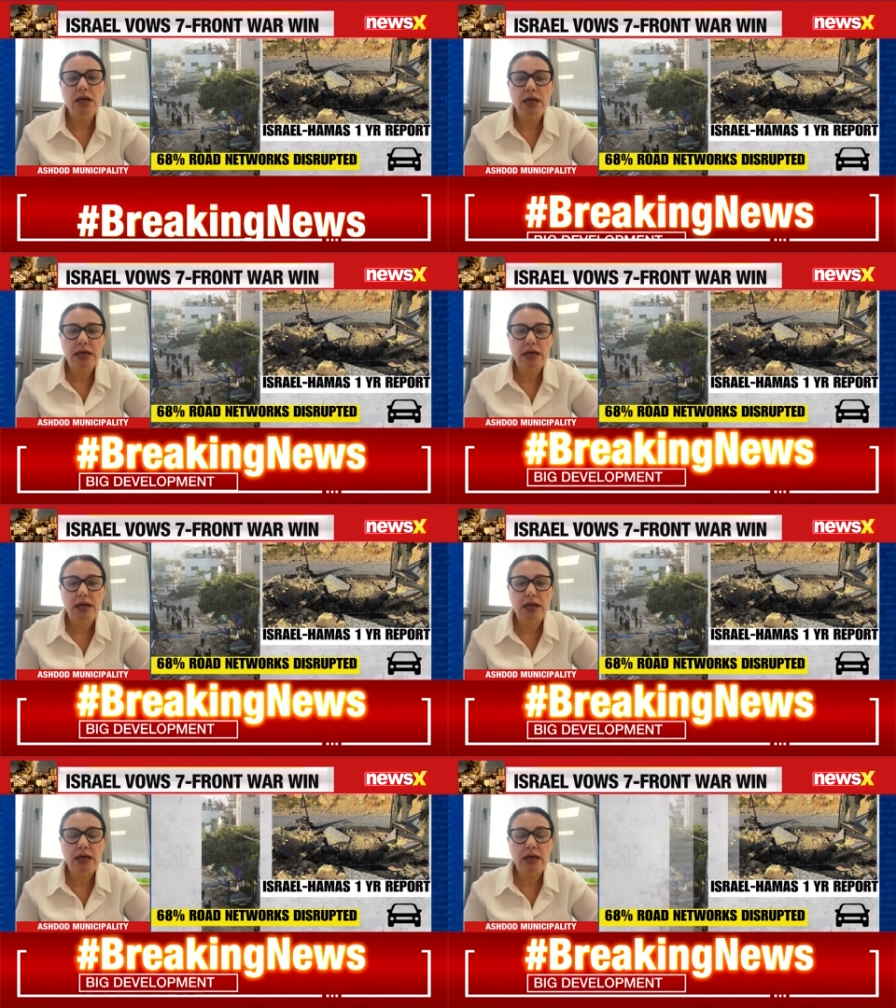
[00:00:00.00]

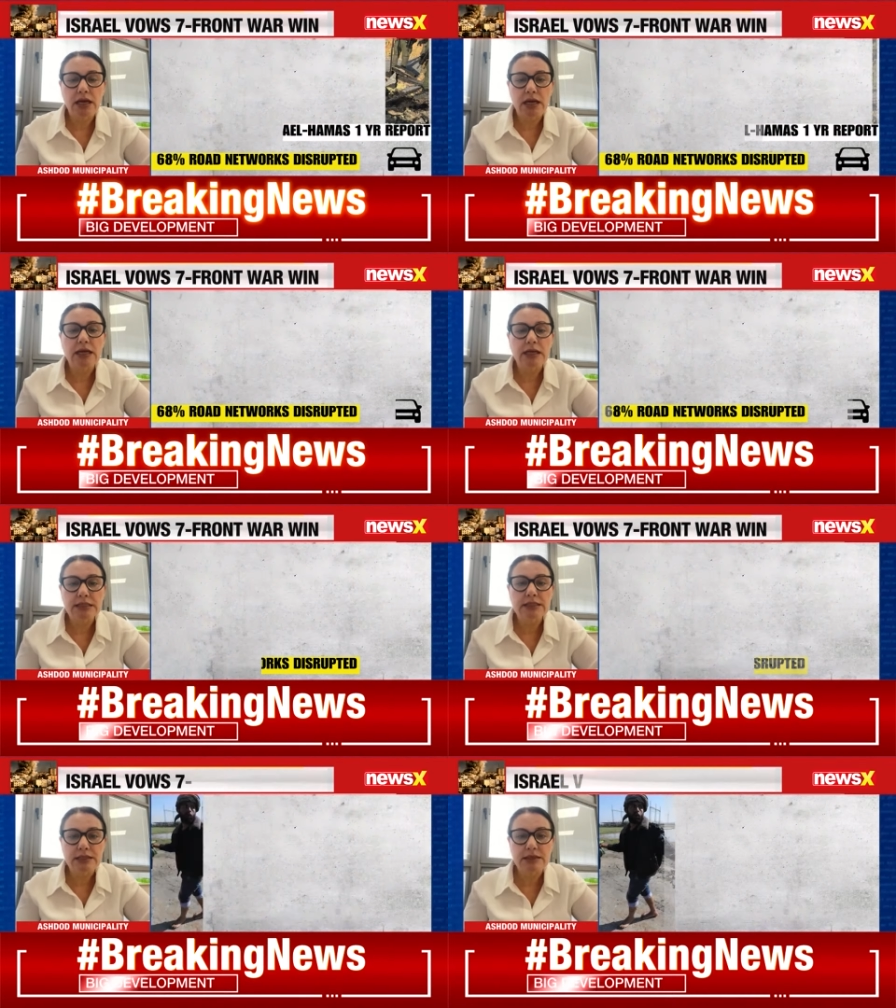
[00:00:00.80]
uh,
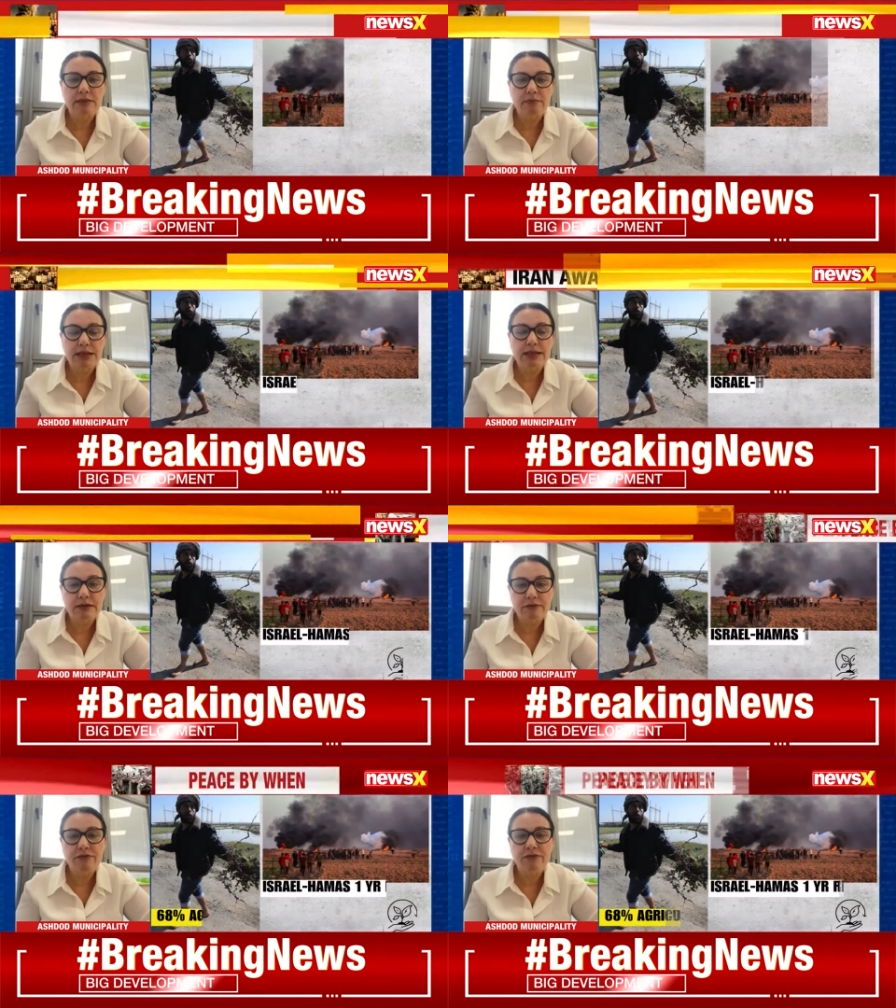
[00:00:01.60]
is in the
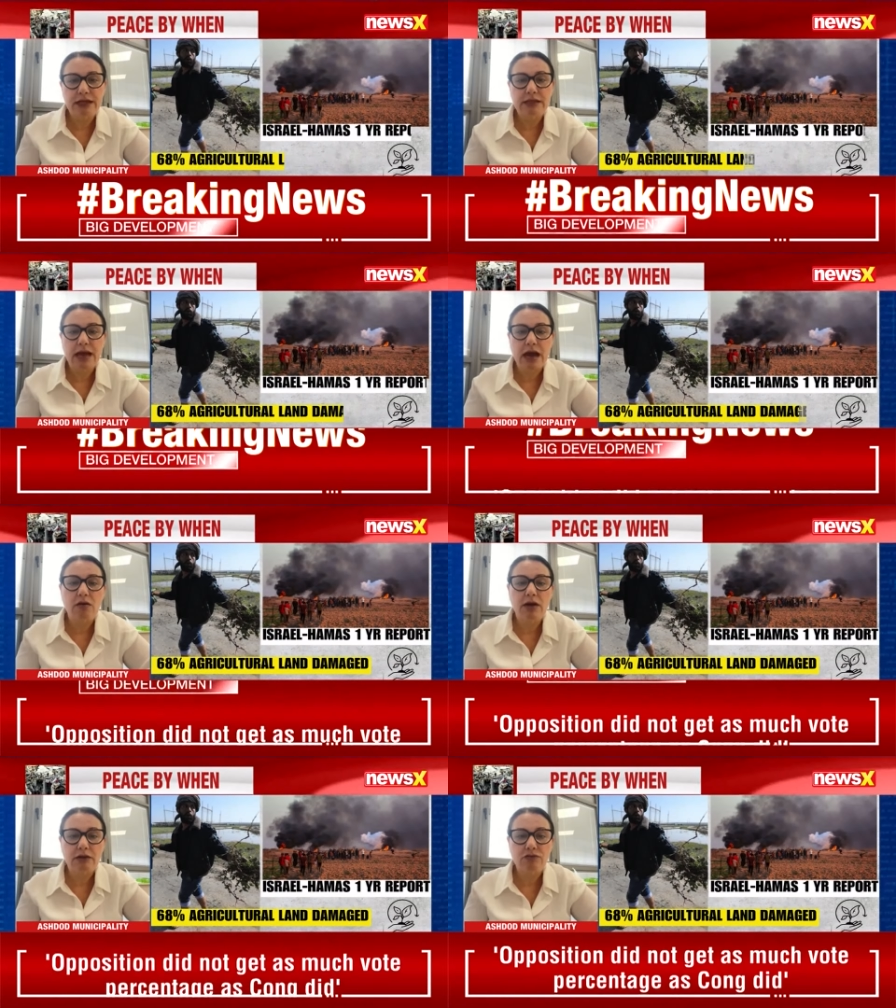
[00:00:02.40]
belief that our
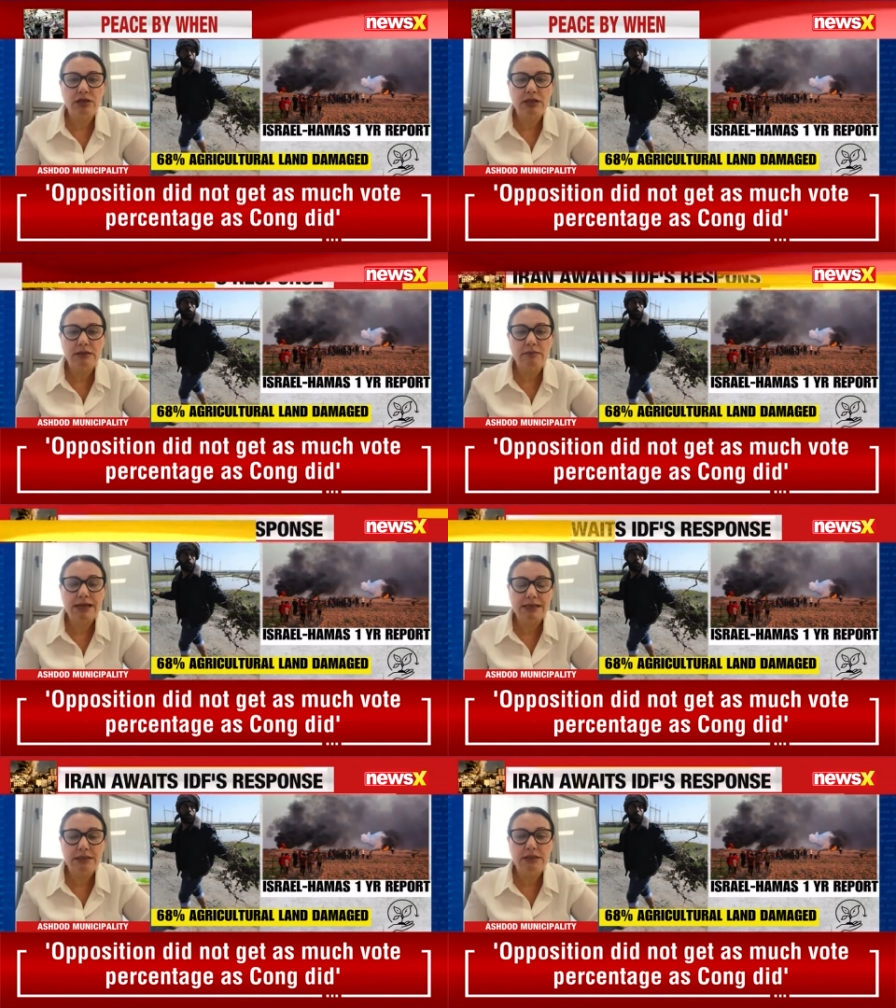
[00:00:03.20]
country
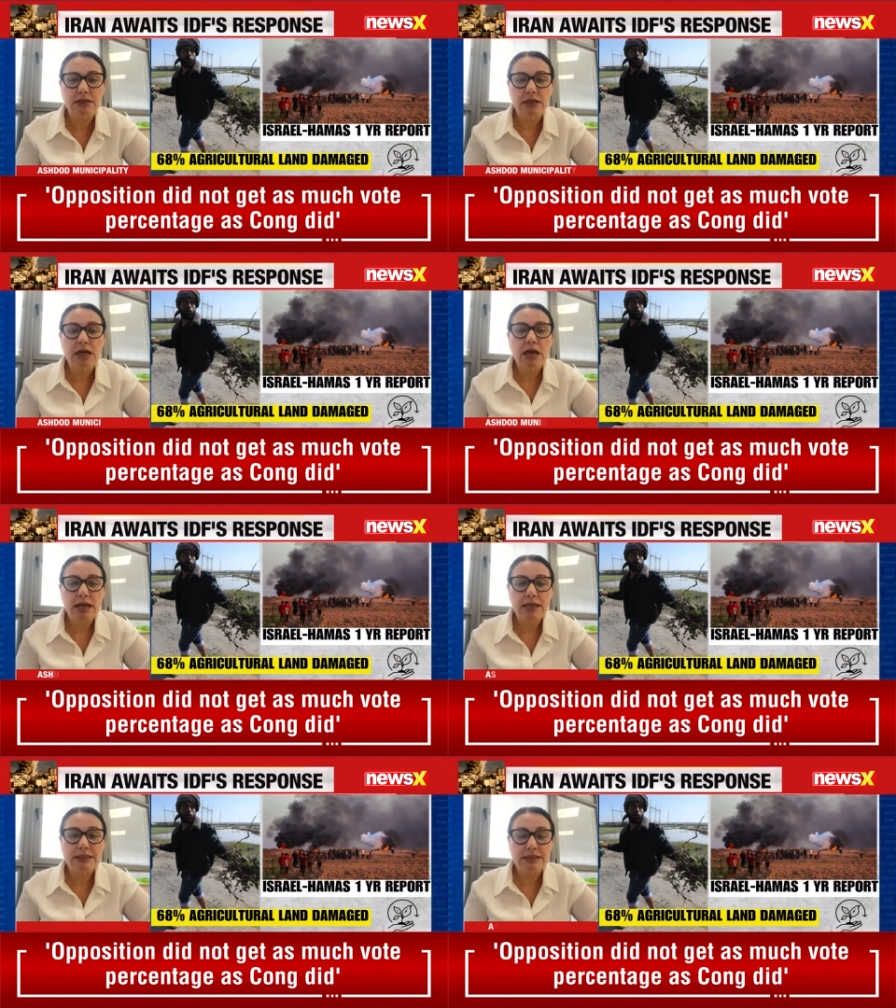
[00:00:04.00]
must
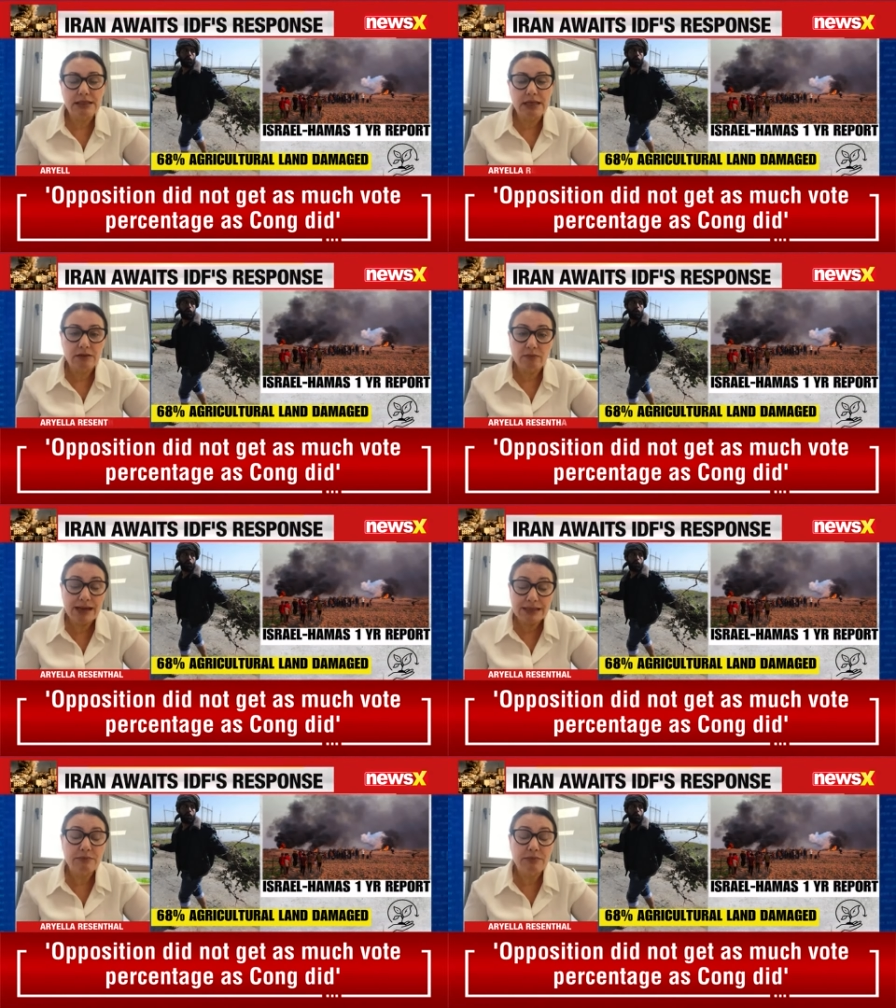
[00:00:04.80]

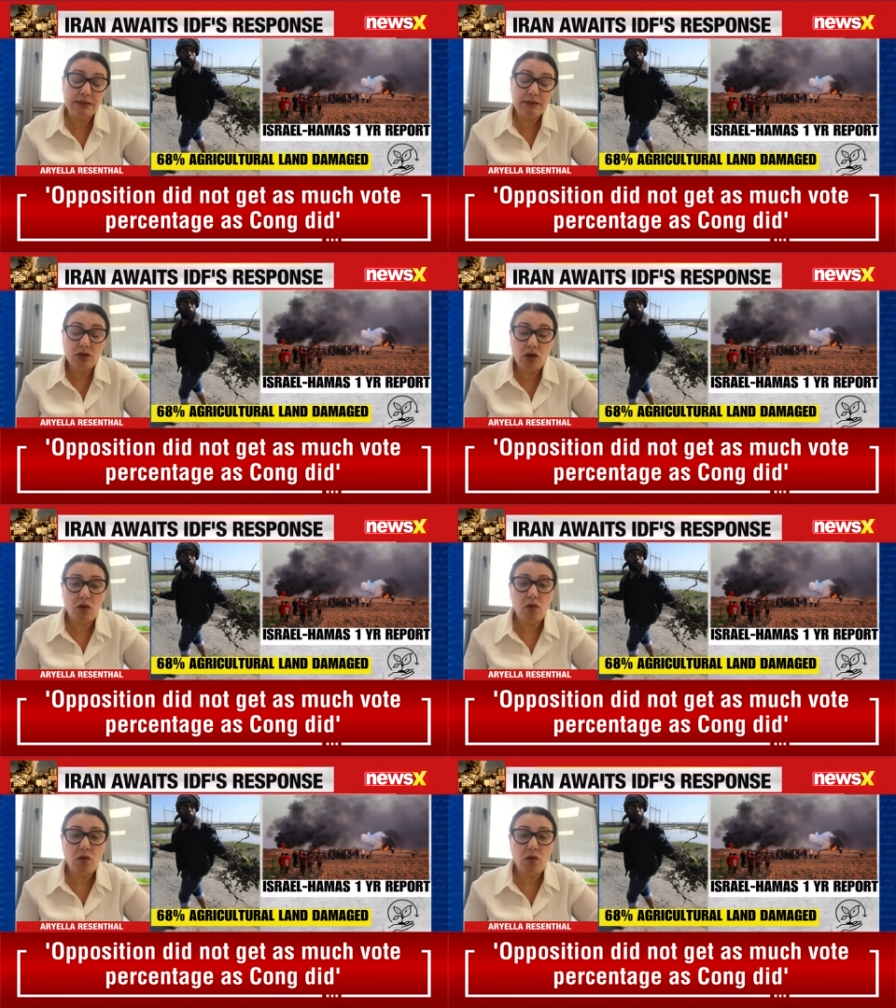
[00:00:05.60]
must you know